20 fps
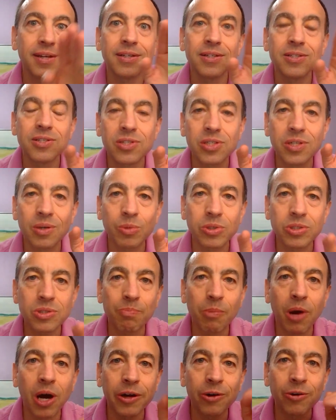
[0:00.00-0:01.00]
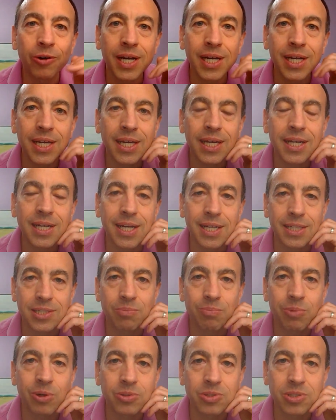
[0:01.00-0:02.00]
someone's moderating it, as
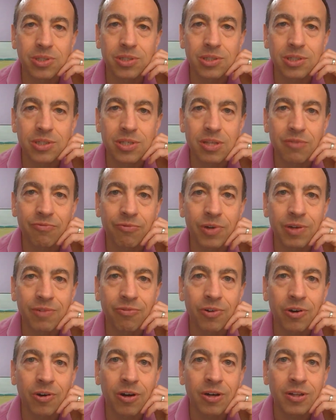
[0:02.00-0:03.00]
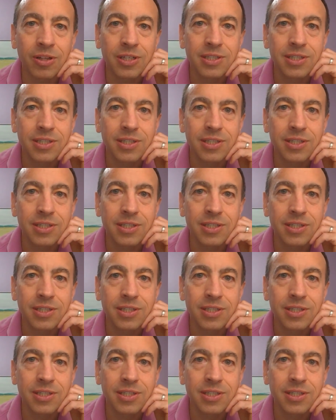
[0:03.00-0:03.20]
opposed to just the free-for-all?